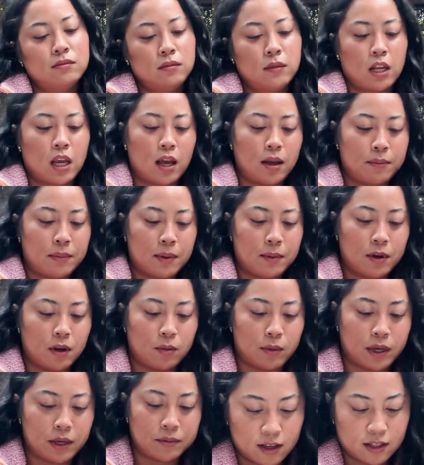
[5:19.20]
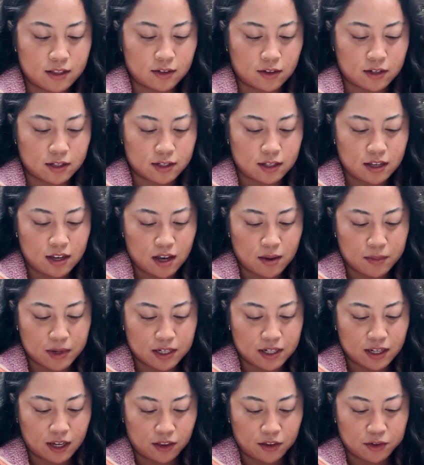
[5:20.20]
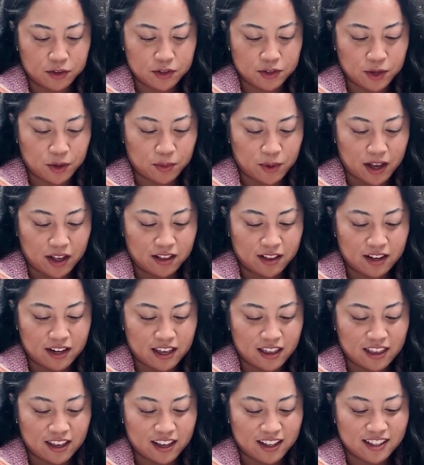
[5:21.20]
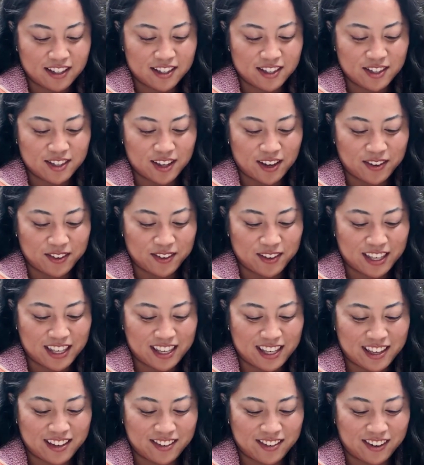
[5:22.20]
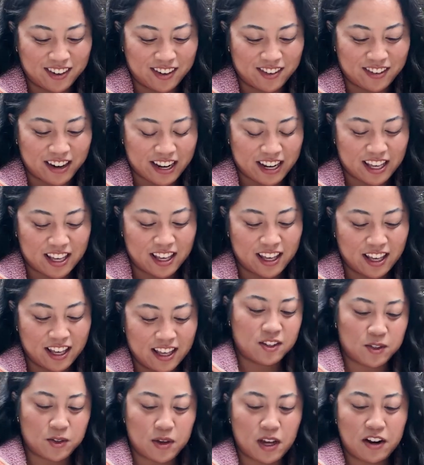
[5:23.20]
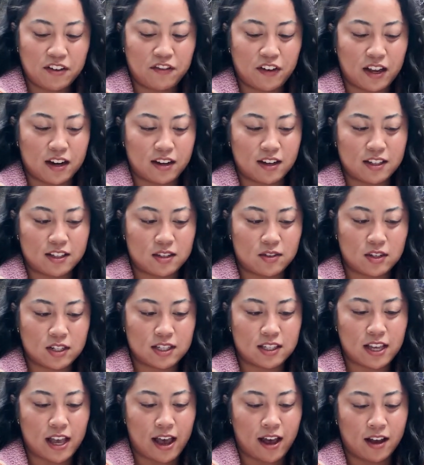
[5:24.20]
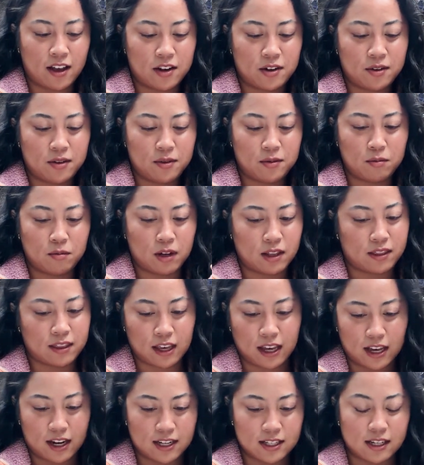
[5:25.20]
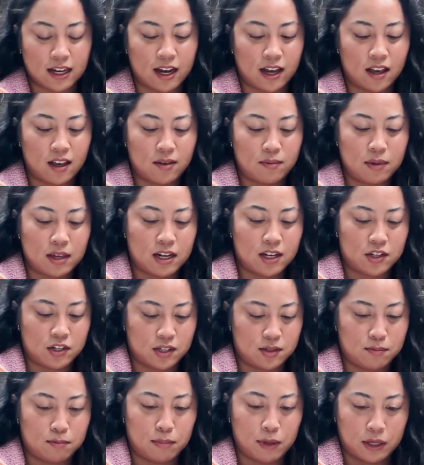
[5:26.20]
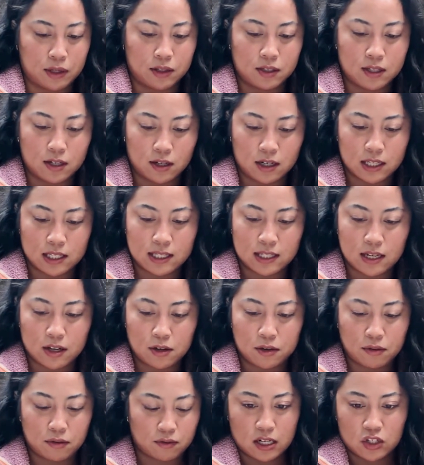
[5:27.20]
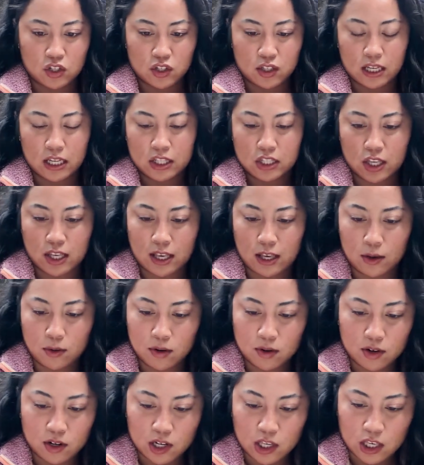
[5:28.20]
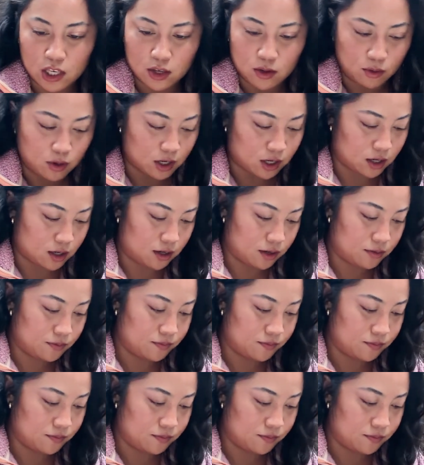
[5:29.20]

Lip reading: Yeah, maybe I'll wait. It's honestly coming together so well and I think it's so cute already. It's also kind of fun because you just add one thing at a time and it just builds on itself and just gets cuter and cuter.